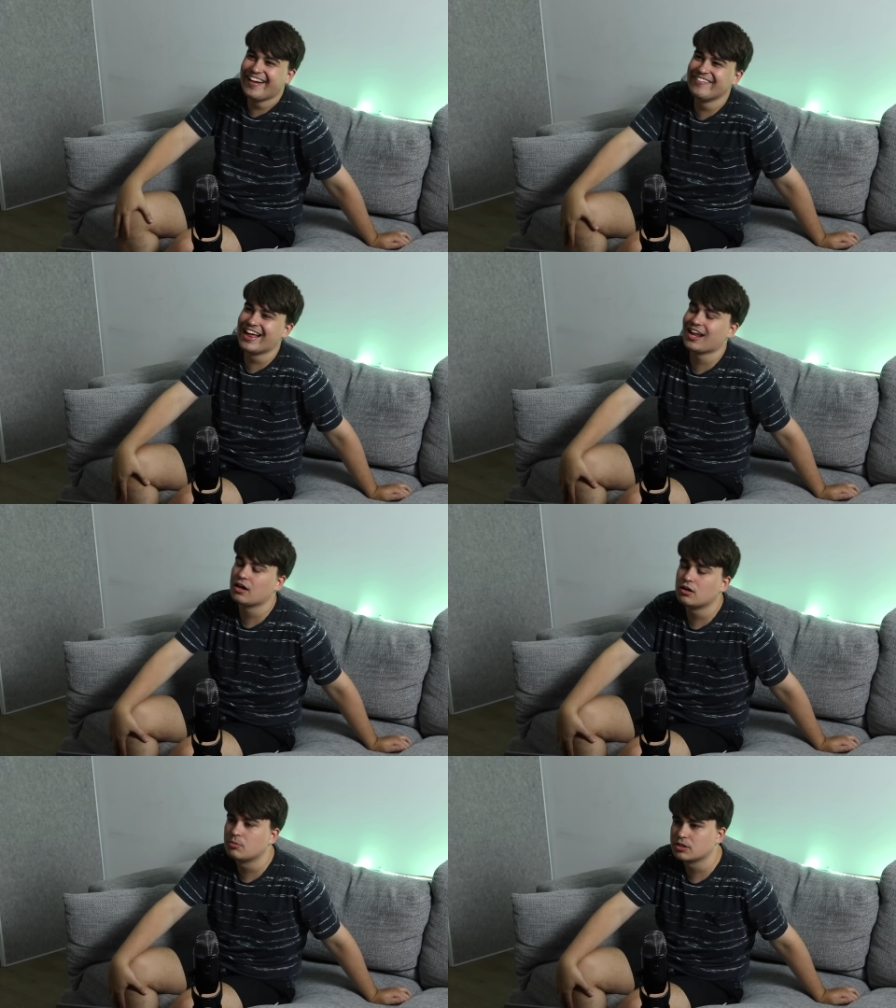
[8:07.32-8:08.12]
they're
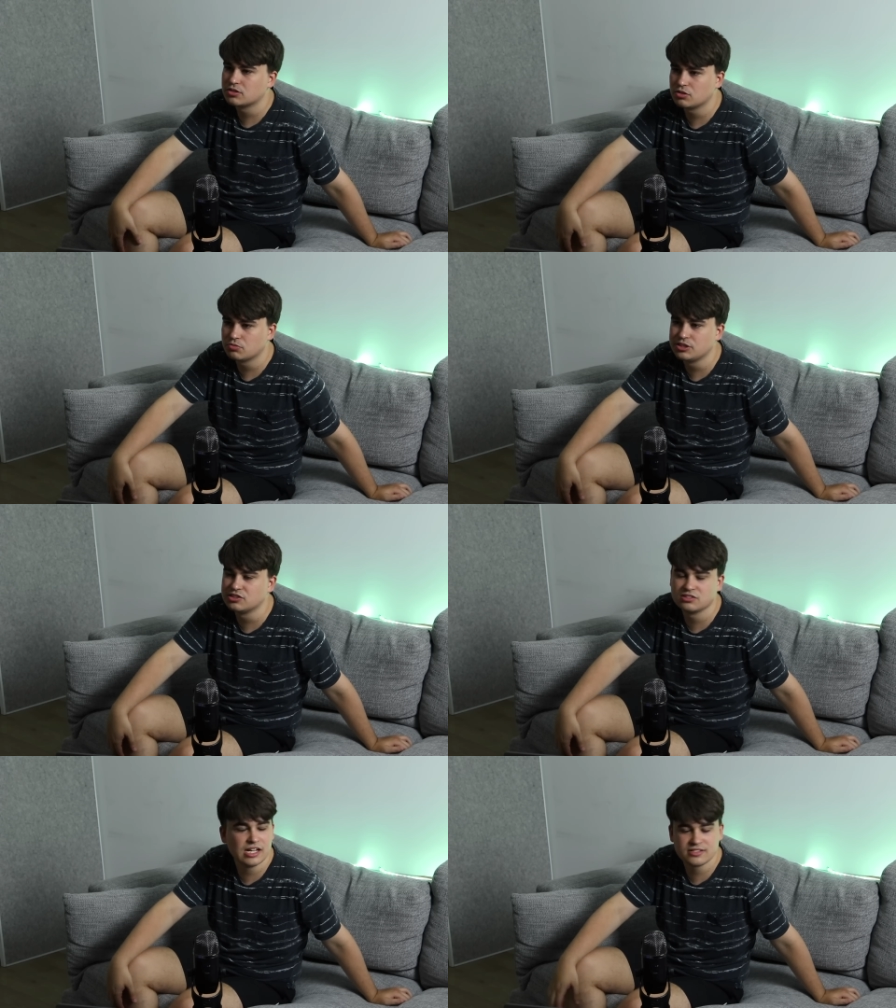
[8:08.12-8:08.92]
like, oh my god, we
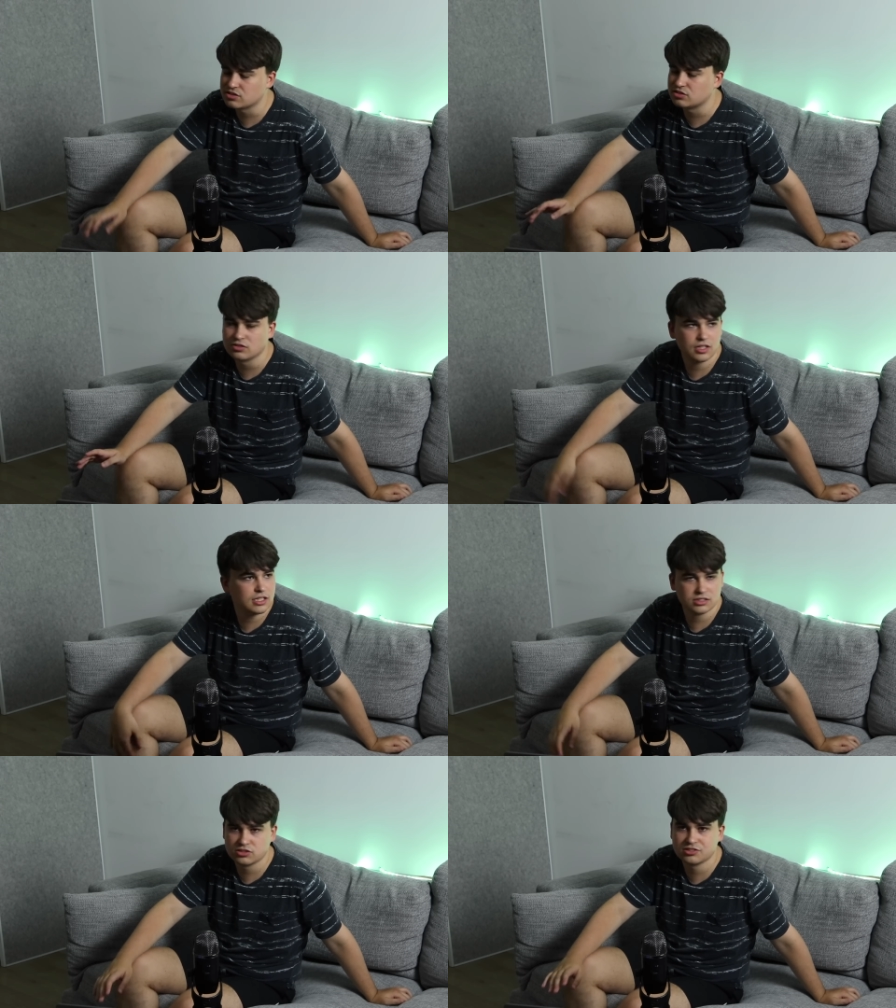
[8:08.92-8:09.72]
just let's just do it. Let's